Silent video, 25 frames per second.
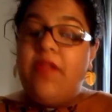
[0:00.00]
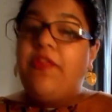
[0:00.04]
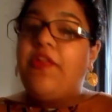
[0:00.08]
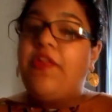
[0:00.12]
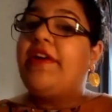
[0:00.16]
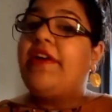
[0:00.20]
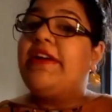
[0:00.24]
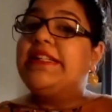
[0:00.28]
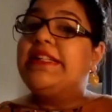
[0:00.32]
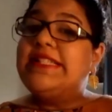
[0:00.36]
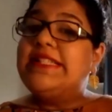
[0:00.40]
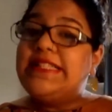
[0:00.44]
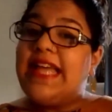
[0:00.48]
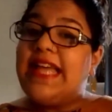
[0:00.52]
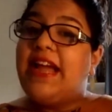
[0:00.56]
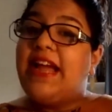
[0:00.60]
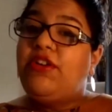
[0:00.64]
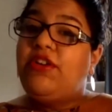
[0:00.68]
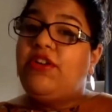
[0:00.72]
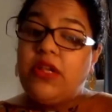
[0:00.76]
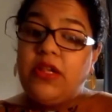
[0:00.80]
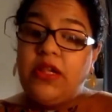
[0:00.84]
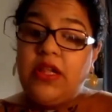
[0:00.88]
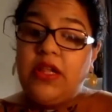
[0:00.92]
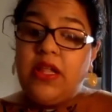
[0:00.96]
They're
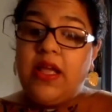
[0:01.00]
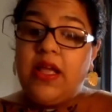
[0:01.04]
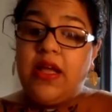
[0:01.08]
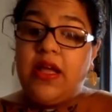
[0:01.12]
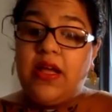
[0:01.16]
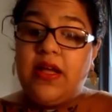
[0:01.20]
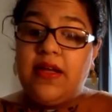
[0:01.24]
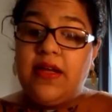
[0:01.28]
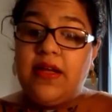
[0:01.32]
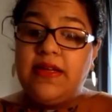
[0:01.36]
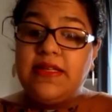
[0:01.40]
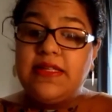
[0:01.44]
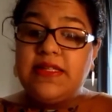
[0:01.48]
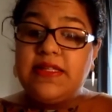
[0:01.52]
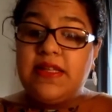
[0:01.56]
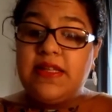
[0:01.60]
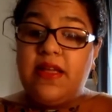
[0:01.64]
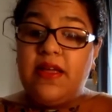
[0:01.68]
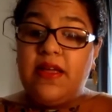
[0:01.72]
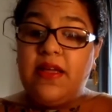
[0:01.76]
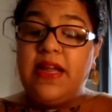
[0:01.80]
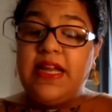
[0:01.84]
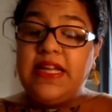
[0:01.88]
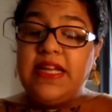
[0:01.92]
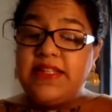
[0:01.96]
integral
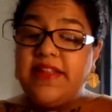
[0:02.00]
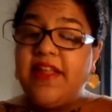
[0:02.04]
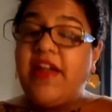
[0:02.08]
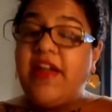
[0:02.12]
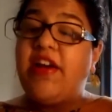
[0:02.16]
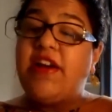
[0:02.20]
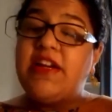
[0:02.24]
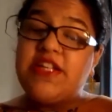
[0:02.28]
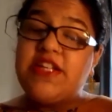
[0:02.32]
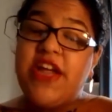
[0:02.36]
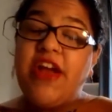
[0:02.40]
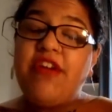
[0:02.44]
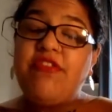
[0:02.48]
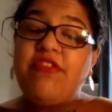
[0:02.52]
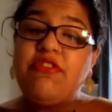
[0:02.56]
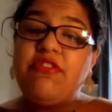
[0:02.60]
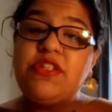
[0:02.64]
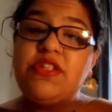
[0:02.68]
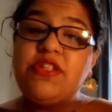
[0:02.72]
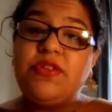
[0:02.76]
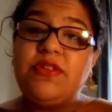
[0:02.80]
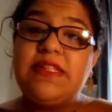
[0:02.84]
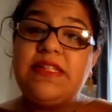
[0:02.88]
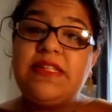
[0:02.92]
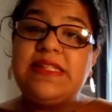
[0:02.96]

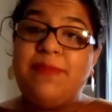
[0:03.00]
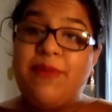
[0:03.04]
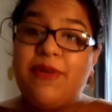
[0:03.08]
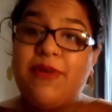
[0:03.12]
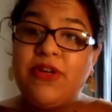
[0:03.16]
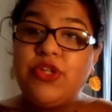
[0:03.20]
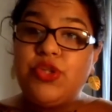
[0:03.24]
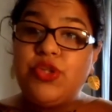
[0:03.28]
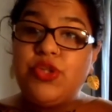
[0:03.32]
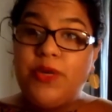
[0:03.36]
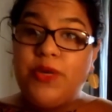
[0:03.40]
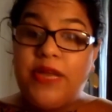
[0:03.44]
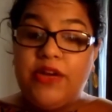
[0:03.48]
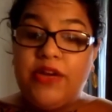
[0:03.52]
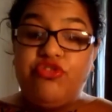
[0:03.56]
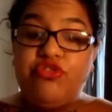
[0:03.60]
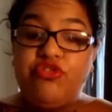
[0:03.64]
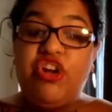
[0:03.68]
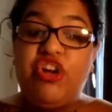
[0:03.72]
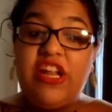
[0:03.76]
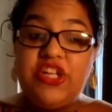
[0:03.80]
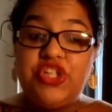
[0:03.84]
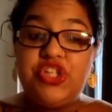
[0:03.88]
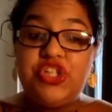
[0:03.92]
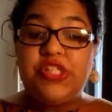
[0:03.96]
to the spiritual and
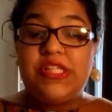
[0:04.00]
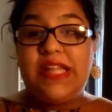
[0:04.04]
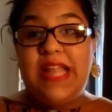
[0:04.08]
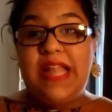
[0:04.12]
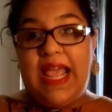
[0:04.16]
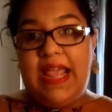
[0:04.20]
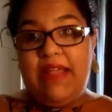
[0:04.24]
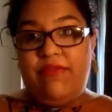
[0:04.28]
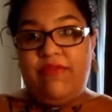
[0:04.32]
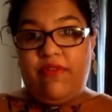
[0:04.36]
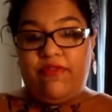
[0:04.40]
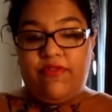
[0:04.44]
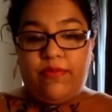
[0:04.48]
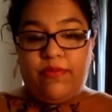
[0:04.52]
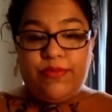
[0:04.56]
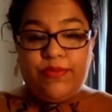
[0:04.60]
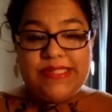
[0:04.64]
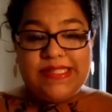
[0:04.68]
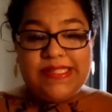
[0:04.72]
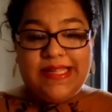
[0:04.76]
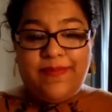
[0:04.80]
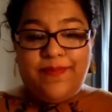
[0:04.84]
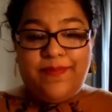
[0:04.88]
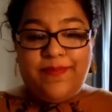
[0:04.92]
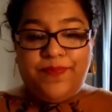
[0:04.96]
religious life of a
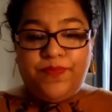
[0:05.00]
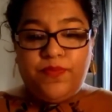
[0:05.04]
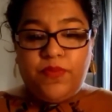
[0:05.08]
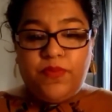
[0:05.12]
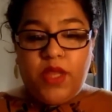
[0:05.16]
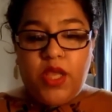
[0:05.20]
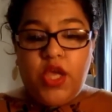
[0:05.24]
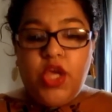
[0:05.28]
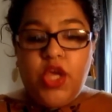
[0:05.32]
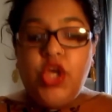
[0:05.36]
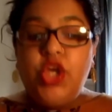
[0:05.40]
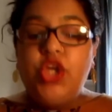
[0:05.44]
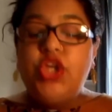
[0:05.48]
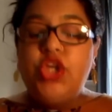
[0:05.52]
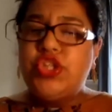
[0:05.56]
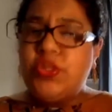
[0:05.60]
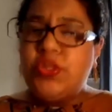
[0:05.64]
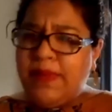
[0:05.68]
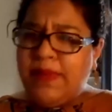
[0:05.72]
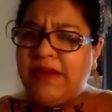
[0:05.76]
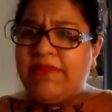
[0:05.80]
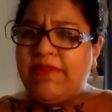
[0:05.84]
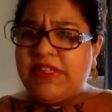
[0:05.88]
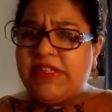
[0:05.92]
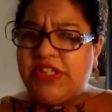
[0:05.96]
Muslim. So
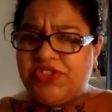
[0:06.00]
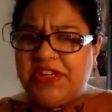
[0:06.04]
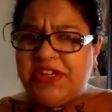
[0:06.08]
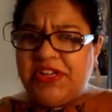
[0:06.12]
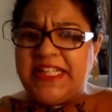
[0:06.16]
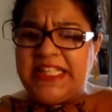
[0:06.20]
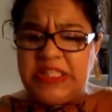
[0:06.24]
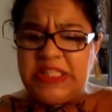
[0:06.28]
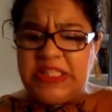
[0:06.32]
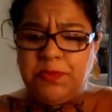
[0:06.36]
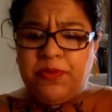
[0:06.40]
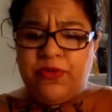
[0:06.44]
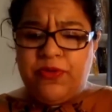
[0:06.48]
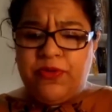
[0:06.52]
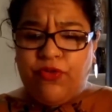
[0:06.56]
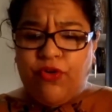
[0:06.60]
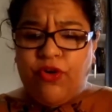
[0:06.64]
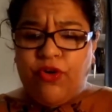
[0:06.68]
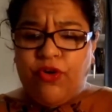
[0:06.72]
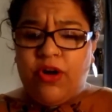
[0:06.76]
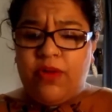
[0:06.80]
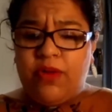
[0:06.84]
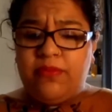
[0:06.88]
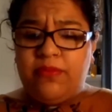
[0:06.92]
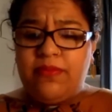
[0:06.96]
being restricted to
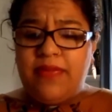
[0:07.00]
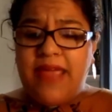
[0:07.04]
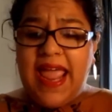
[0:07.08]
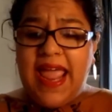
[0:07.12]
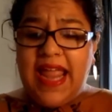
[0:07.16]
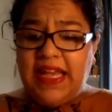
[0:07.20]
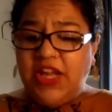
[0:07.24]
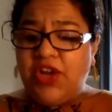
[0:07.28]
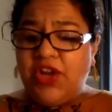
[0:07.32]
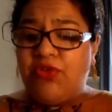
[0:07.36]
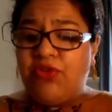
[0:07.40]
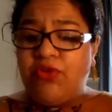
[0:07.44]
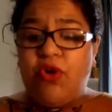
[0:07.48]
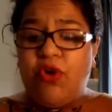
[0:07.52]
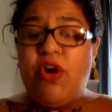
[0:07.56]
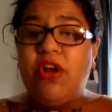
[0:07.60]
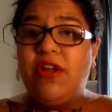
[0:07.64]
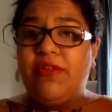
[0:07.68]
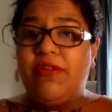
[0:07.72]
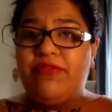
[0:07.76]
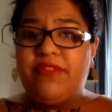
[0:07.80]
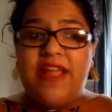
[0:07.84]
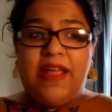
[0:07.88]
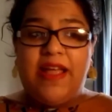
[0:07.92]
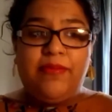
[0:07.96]
perform any or all
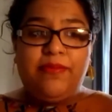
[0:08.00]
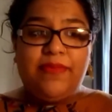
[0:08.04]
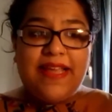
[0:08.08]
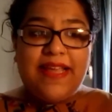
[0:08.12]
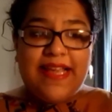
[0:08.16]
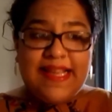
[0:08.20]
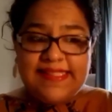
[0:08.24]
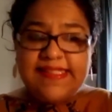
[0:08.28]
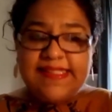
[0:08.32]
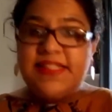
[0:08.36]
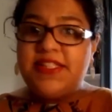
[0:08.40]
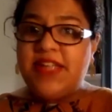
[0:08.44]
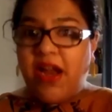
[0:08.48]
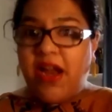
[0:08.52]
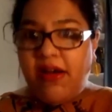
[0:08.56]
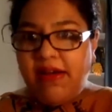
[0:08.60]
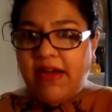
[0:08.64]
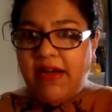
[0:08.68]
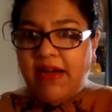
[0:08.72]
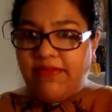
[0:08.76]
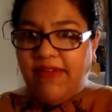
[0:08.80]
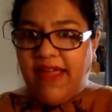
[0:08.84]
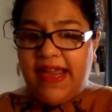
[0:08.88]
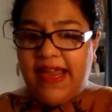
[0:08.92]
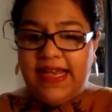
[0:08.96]
of them is a
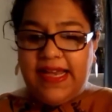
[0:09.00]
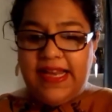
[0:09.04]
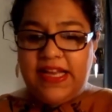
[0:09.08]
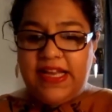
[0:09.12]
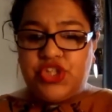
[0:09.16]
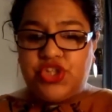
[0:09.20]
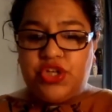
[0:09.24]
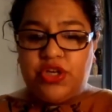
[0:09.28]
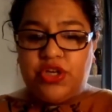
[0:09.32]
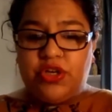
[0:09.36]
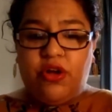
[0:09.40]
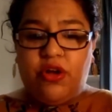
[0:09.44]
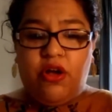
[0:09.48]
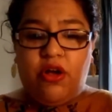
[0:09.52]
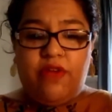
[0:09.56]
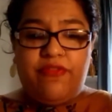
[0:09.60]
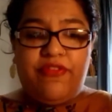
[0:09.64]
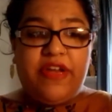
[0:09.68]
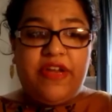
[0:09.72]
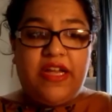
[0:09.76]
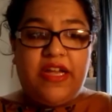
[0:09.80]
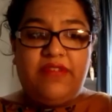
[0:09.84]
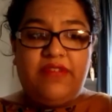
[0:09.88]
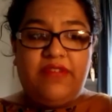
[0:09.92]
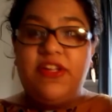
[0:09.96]
direct violation of
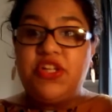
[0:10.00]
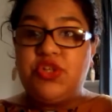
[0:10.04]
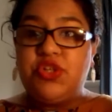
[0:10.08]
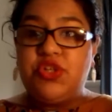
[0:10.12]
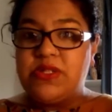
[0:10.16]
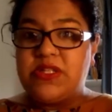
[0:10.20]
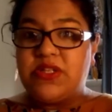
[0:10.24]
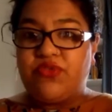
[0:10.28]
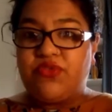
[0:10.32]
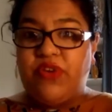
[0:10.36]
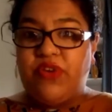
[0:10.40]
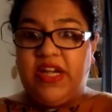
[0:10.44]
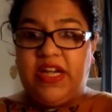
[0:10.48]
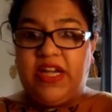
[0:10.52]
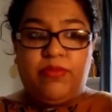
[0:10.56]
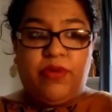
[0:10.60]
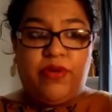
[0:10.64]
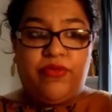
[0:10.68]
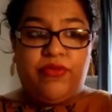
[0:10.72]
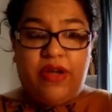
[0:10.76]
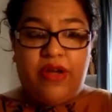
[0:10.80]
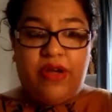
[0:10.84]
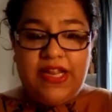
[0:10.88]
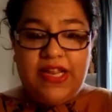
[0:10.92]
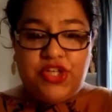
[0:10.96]
an individual's freedom
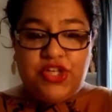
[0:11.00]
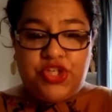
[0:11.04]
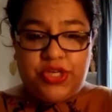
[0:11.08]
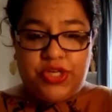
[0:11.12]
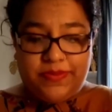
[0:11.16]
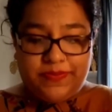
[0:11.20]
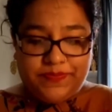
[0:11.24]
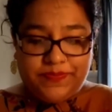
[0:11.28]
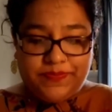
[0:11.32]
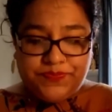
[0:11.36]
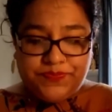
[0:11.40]
of religion.